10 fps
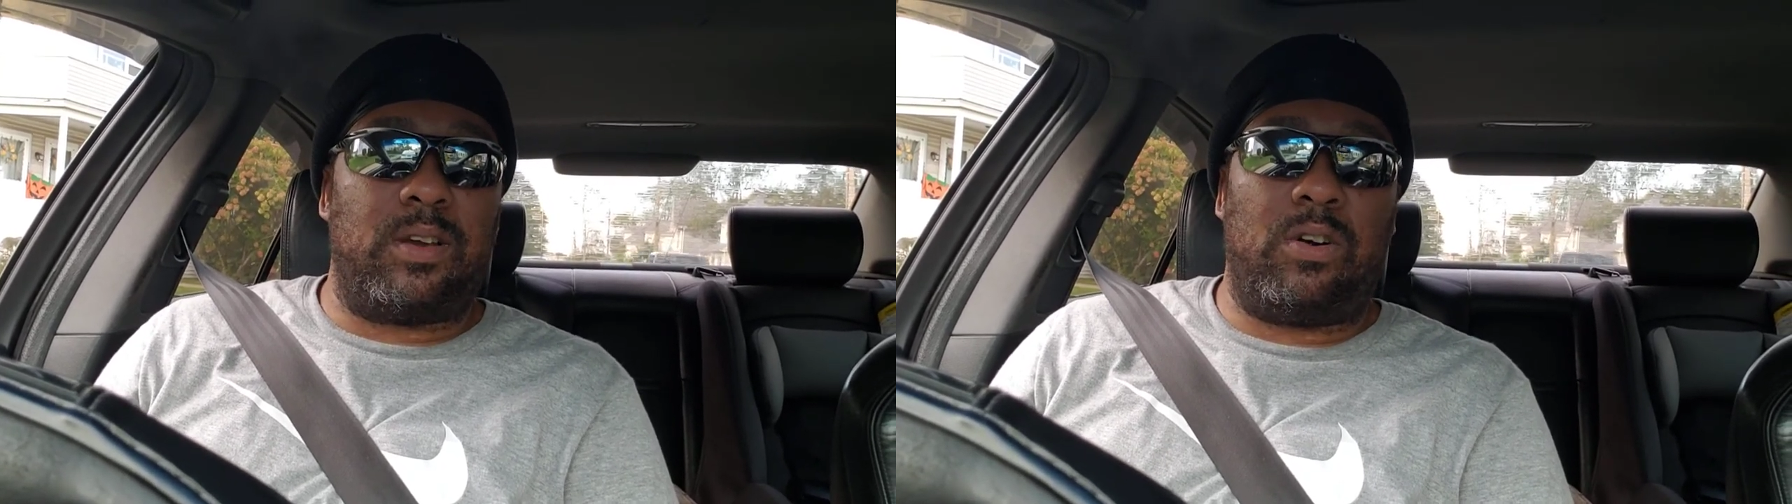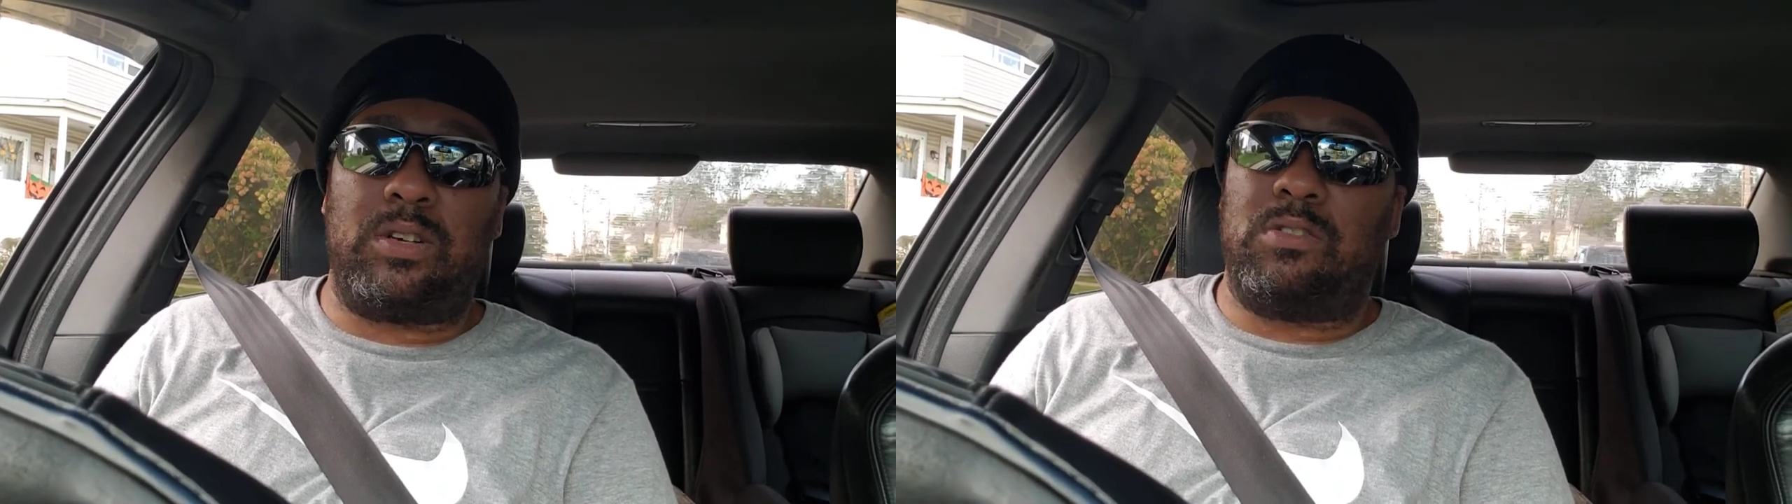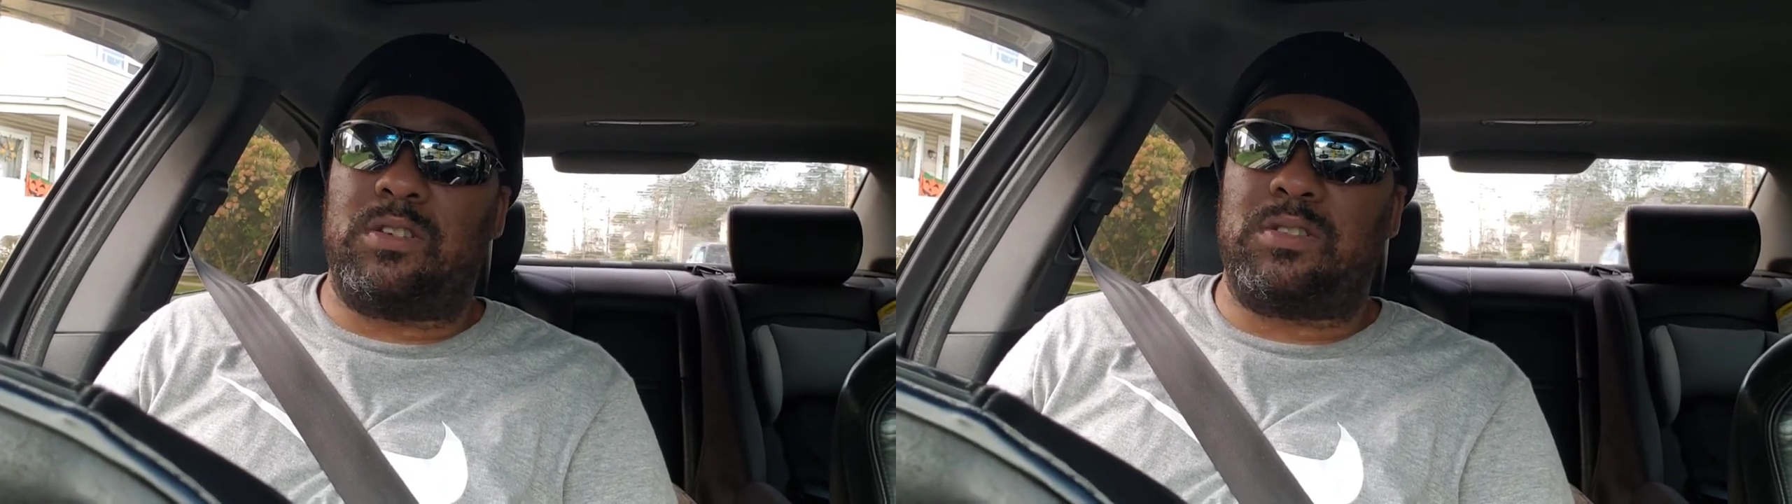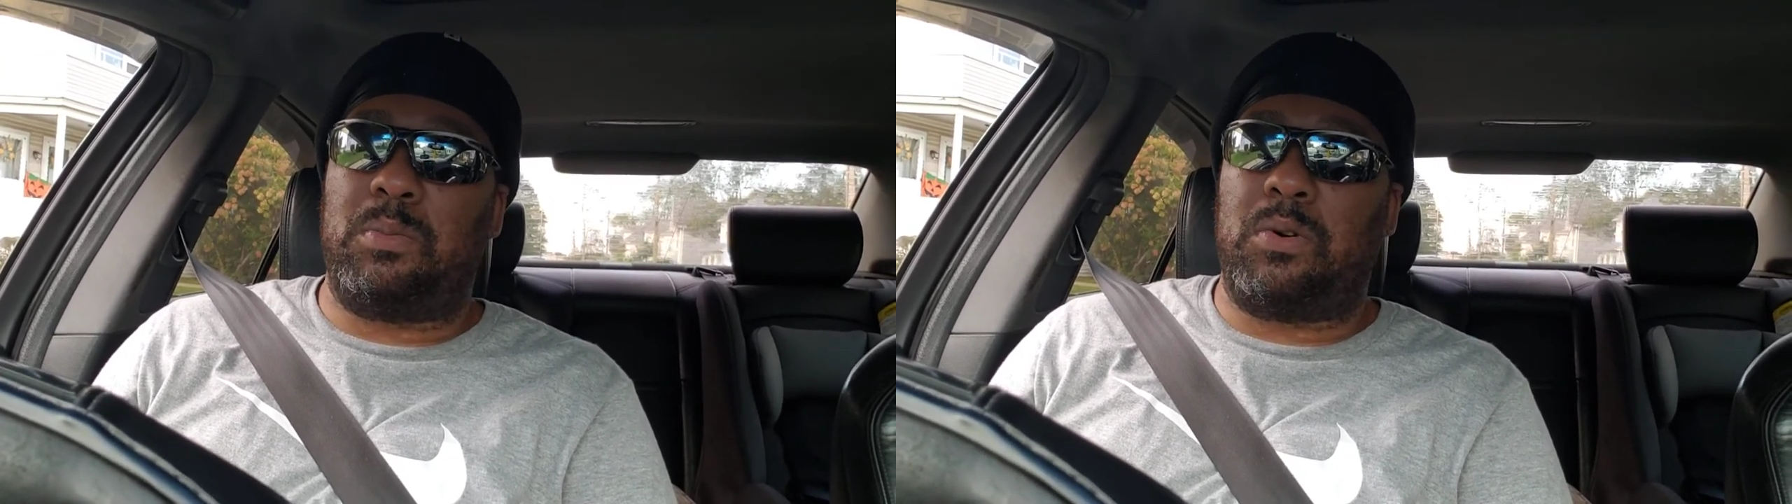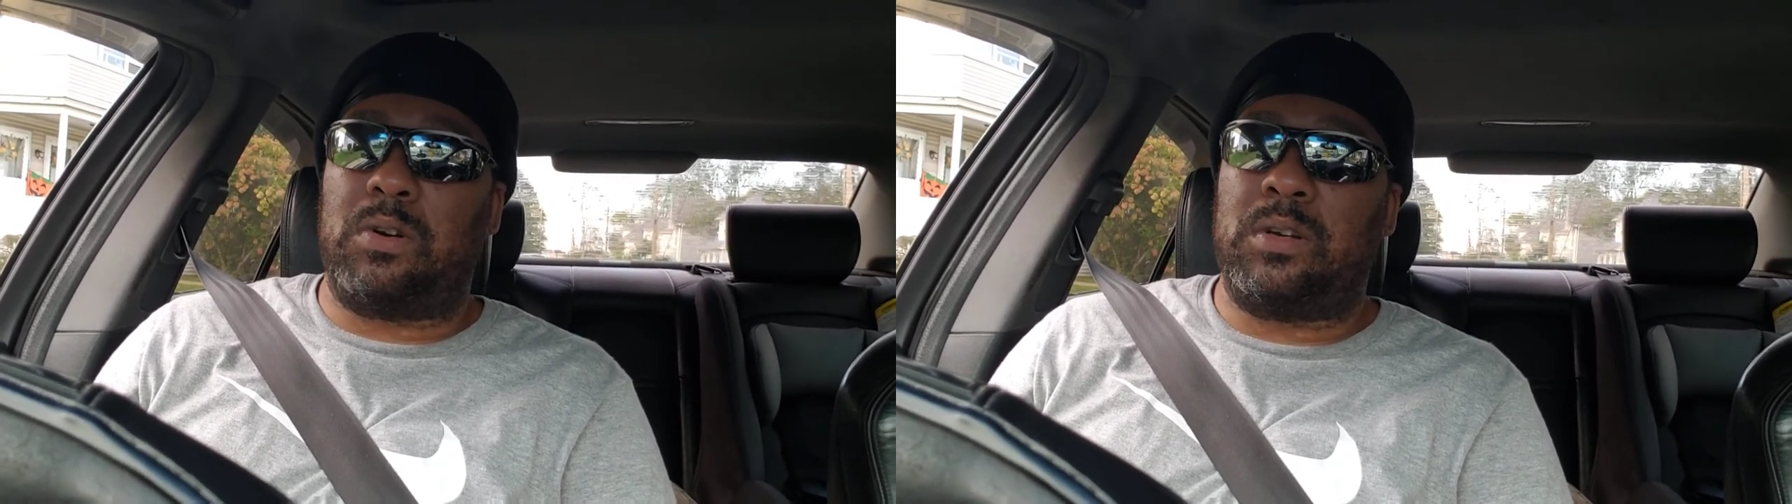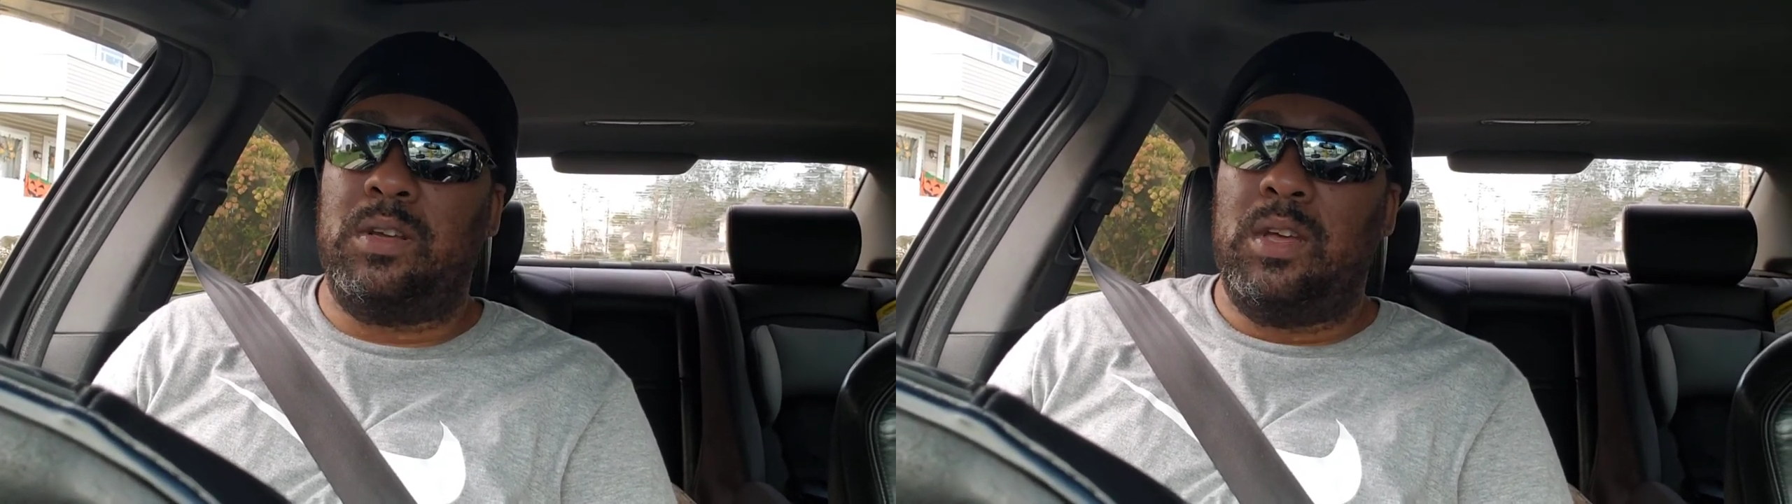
all across the board,